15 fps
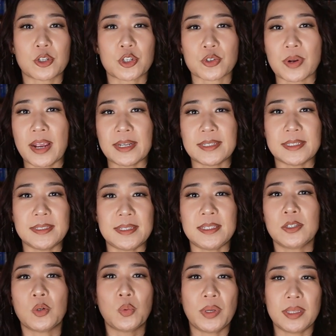trying to
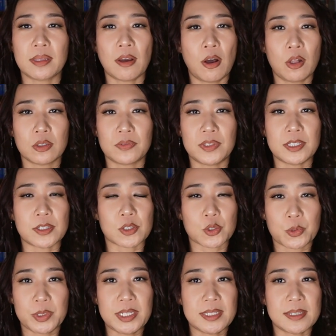deal with all of this
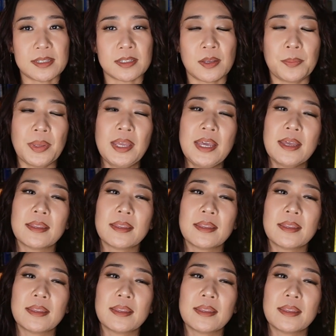criticism,